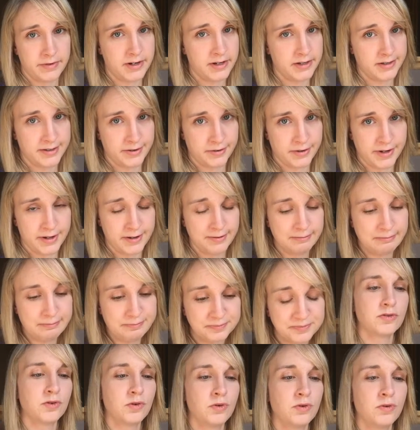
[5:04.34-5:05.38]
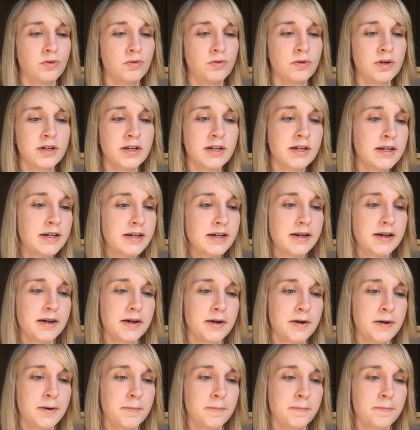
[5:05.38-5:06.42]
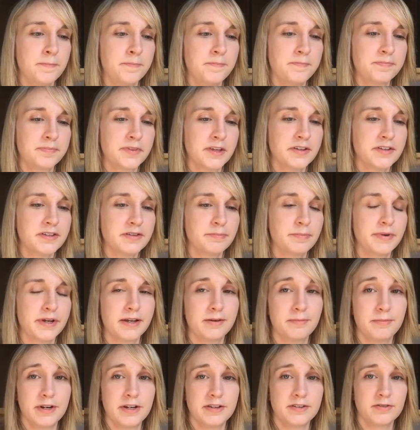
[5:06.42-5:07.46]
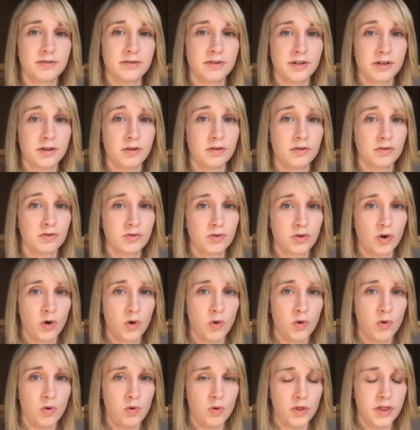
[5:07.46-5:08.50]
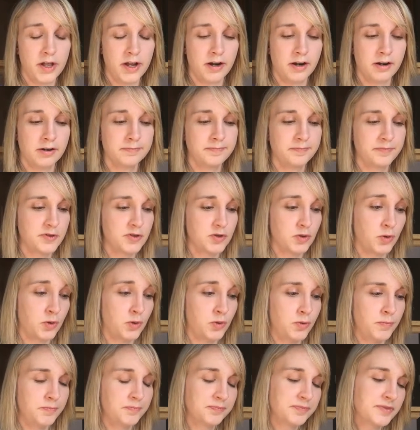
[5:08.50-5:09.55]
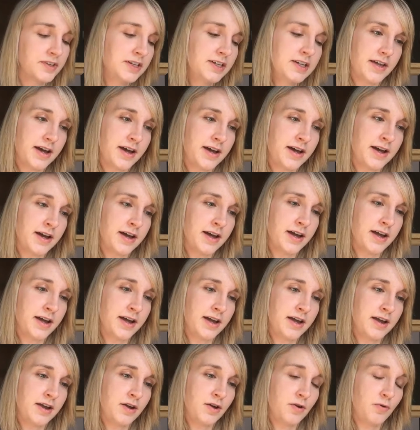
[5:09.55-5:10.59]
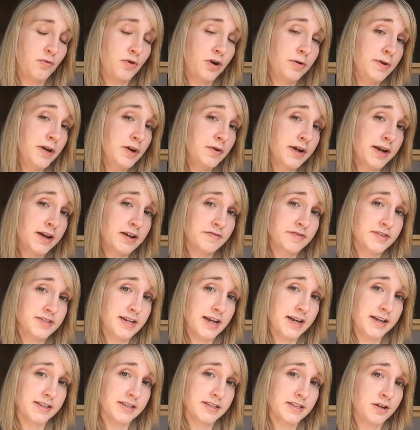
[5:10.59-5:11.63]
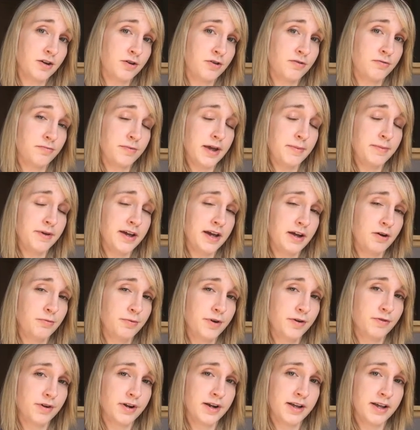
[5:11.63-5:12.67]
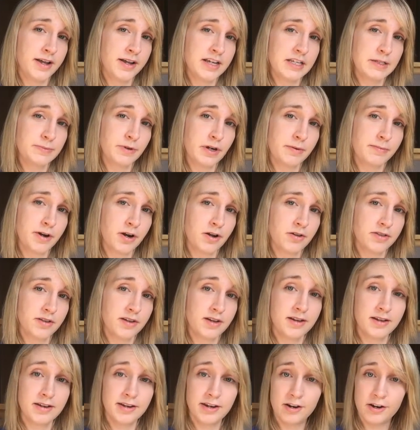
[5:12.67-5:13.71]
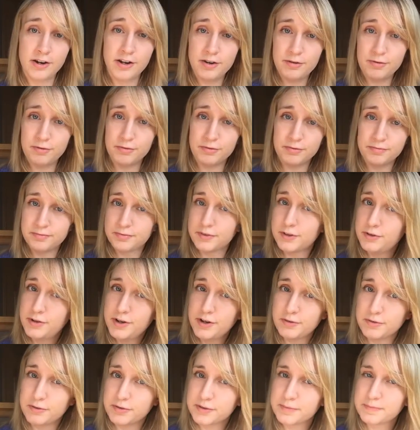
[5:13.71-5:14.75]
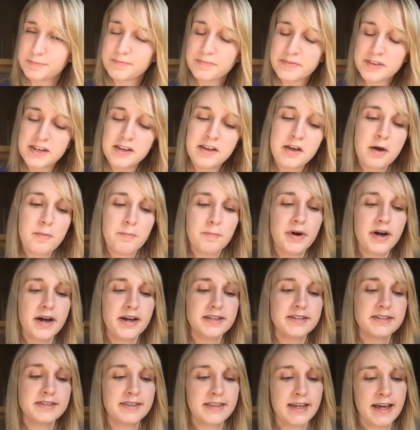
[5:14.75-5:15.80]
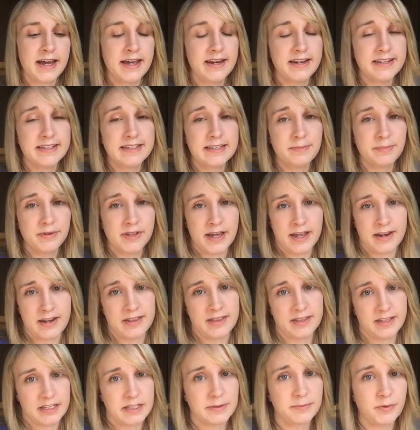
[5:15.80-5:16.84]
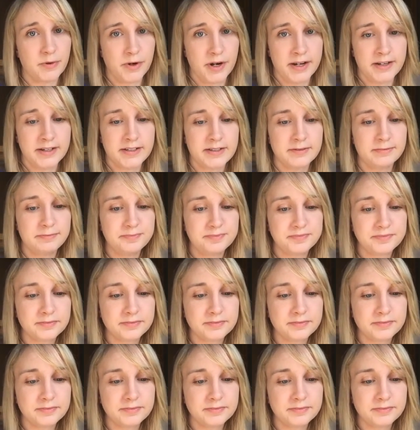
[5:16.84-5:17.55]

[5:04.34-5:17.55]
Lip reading: Minnesota. So that's a big Minnesota there. So I will be going out of state. So maybe I will be running a spring marathon near you. Who knows? But that is the plan at this point.